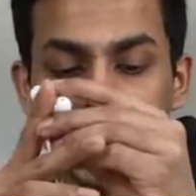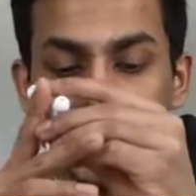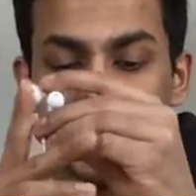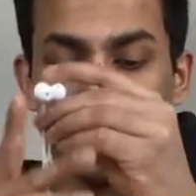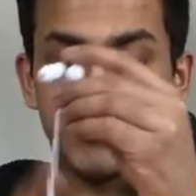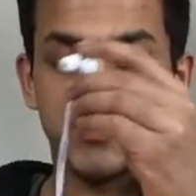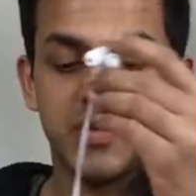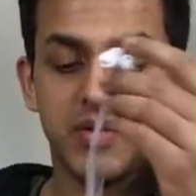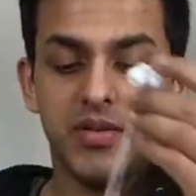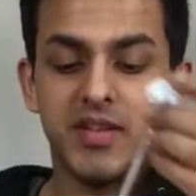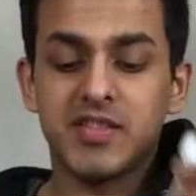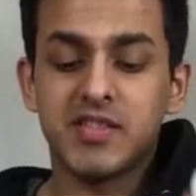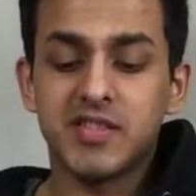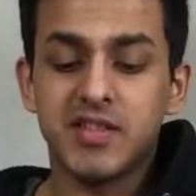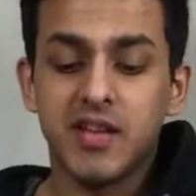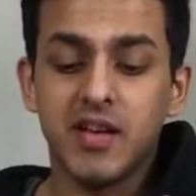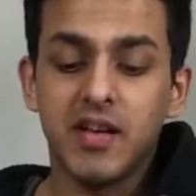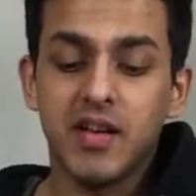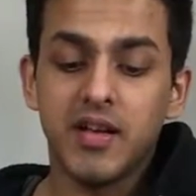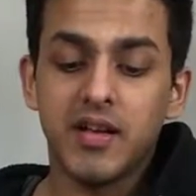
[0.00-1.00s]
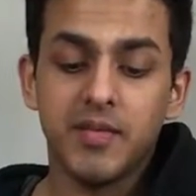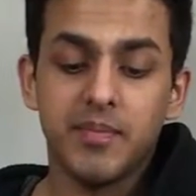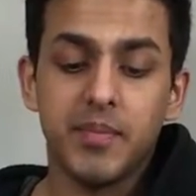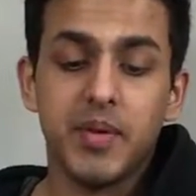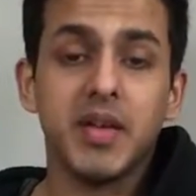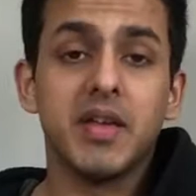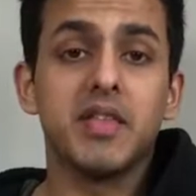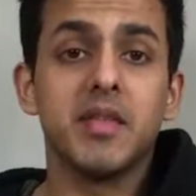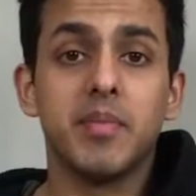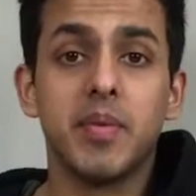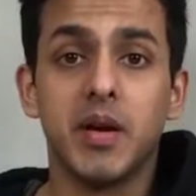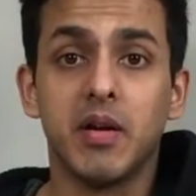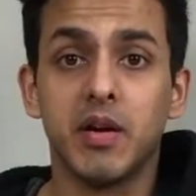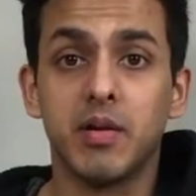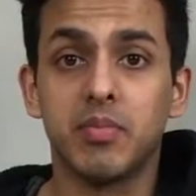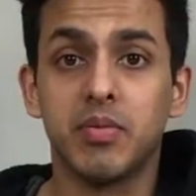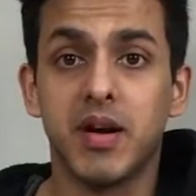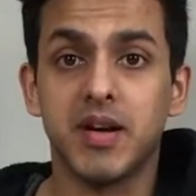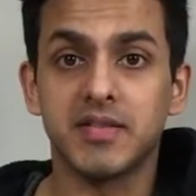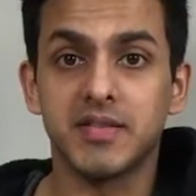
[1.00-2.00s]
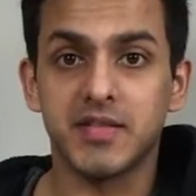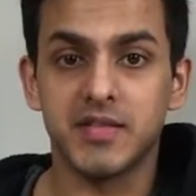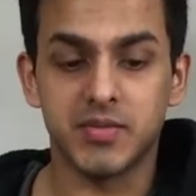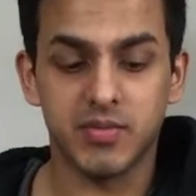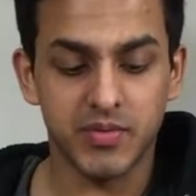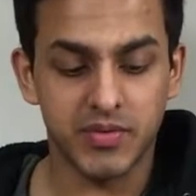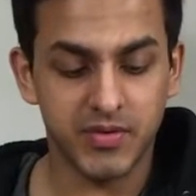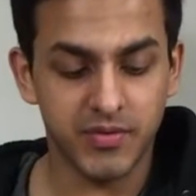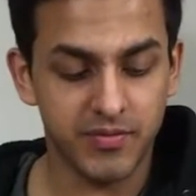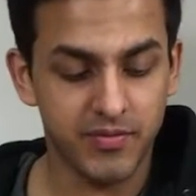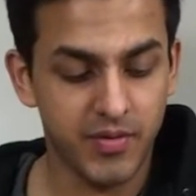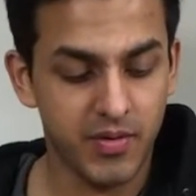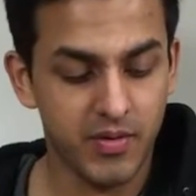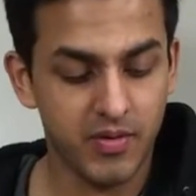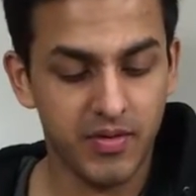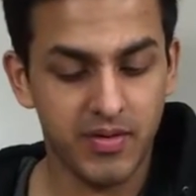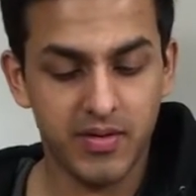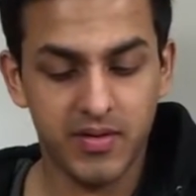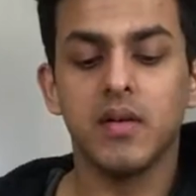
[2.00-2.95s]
So let's begin the pairing process with the phone.